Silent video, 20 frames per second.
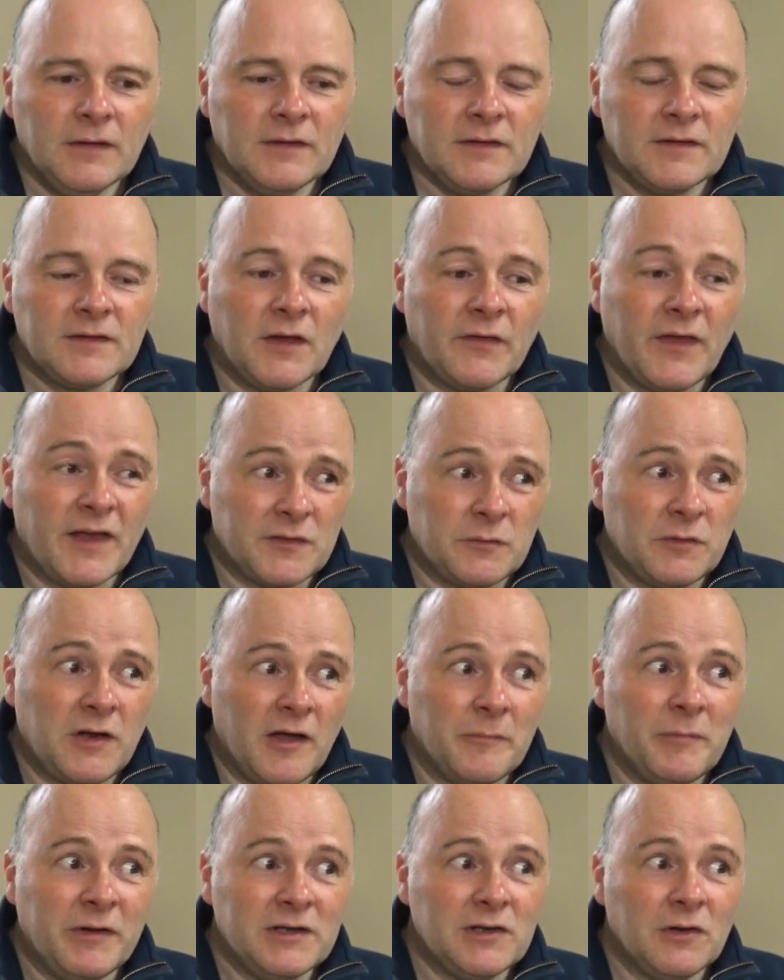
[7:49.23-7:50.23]
So that's what
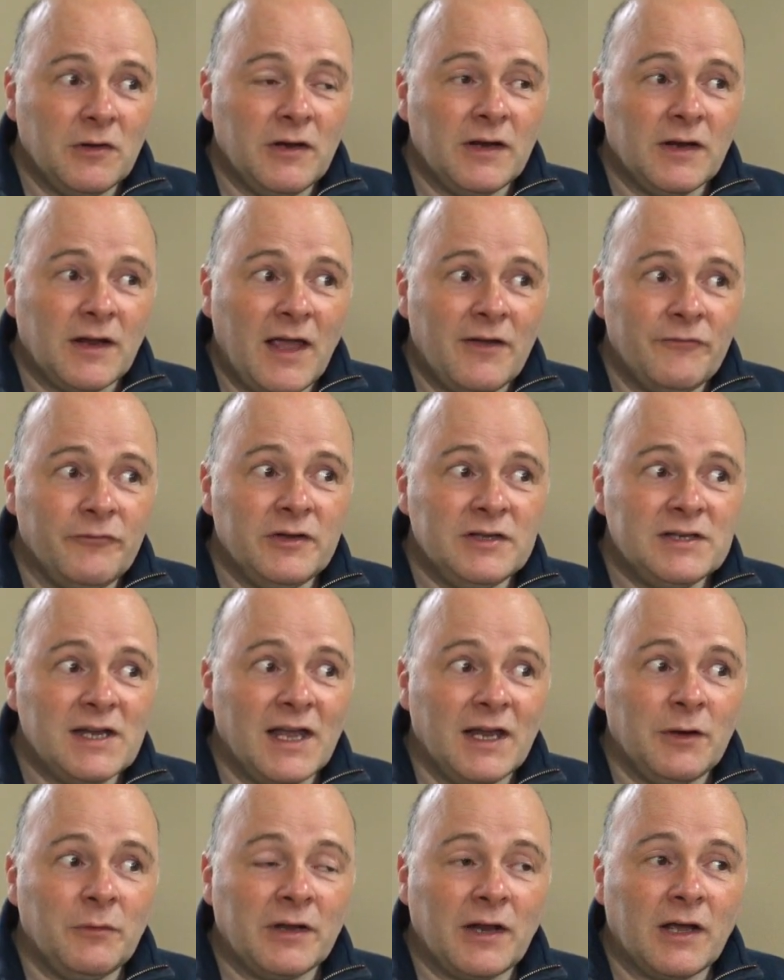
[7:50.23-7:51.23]
I've been doing every
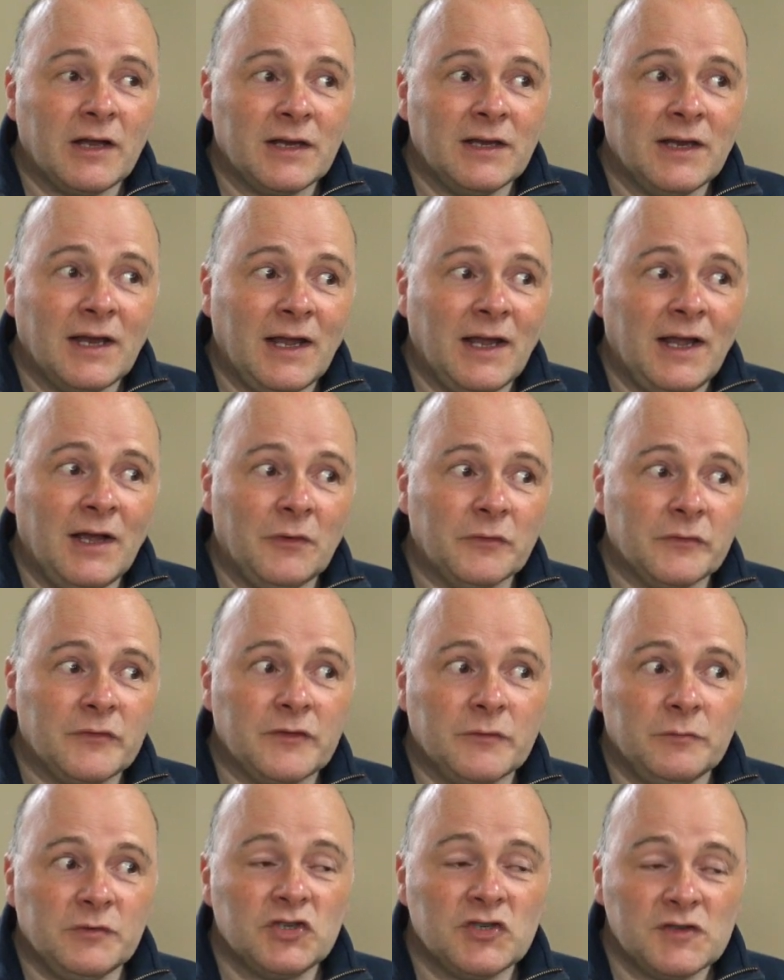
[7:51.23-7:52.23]
day when I can get
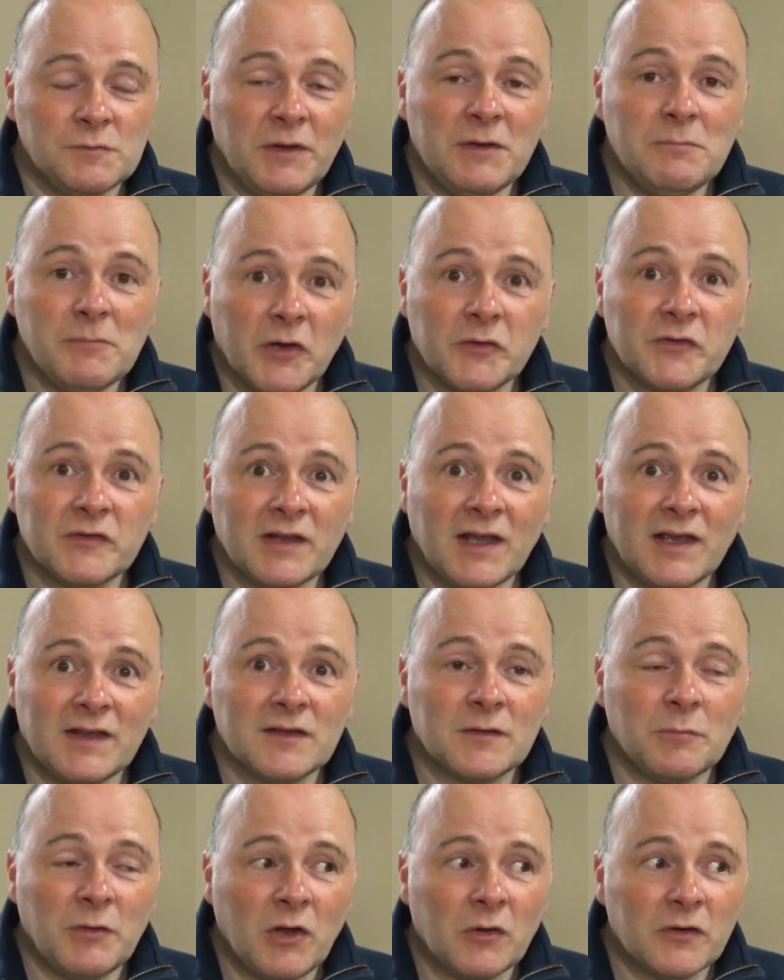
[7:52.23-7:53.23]
out, which has been most days,
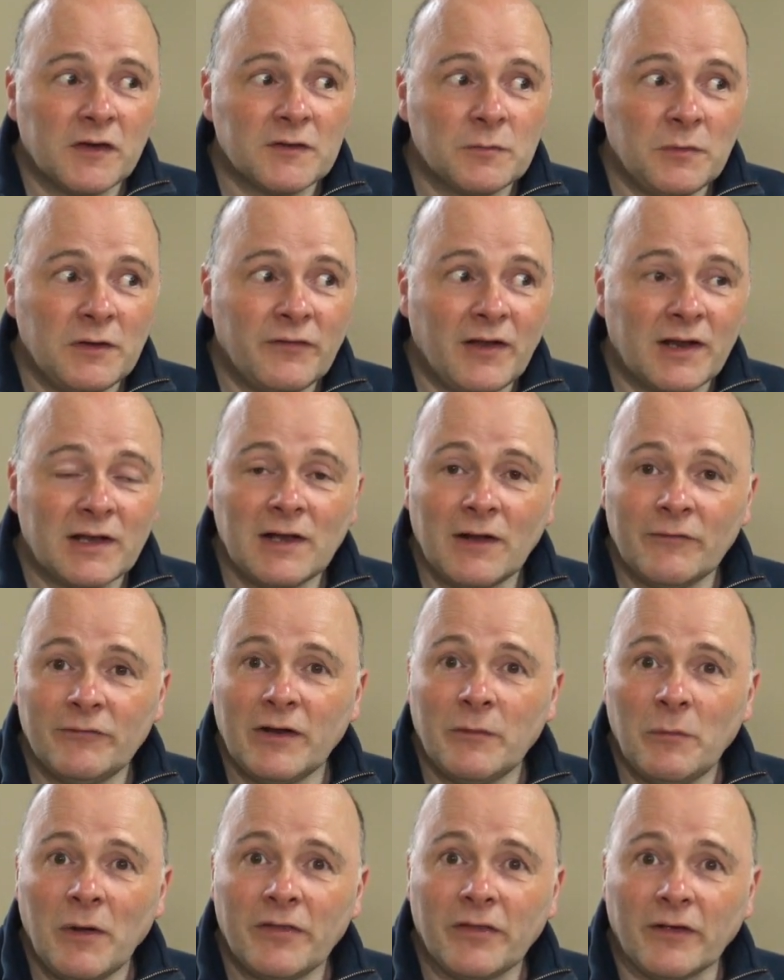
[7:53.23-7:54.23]
to be honest. We've had
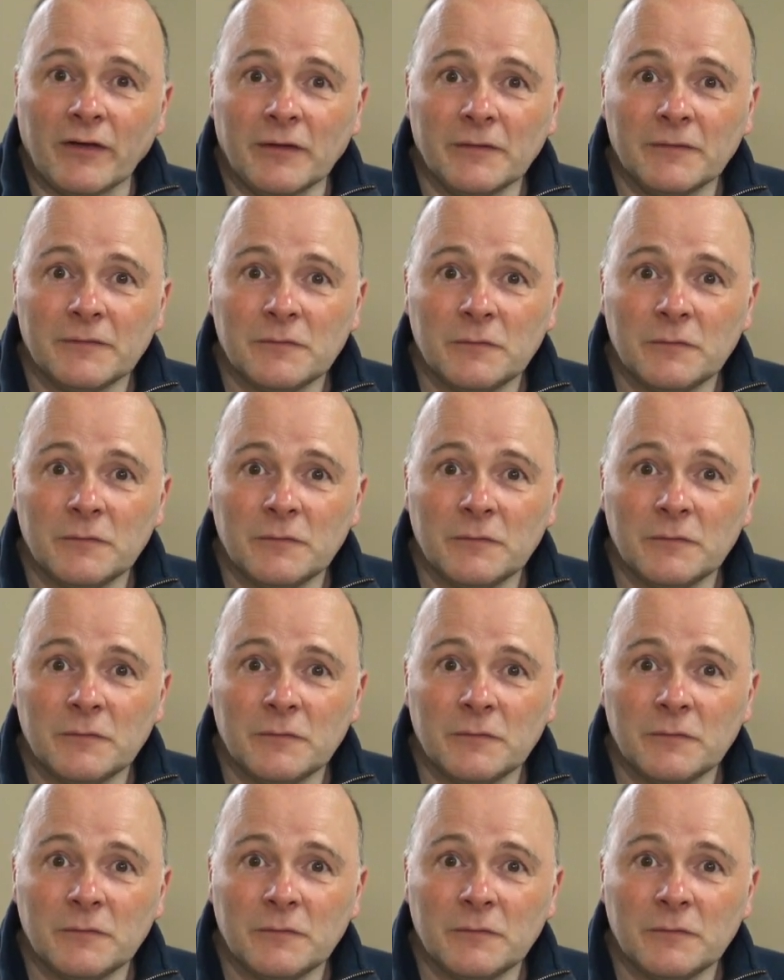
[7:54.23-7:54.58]
lovely weather,